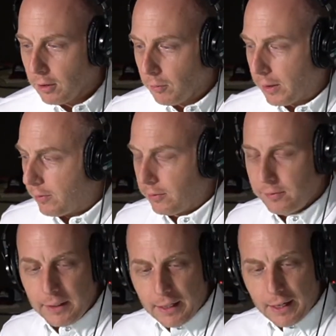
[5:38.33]
What is this,
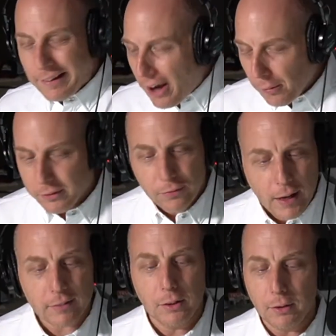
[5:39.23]
CNN? No, it's
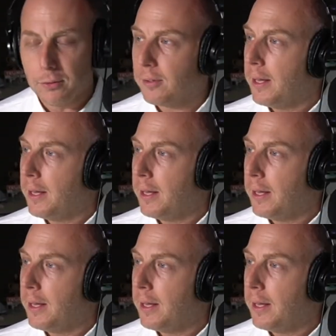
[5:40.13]
Fox News.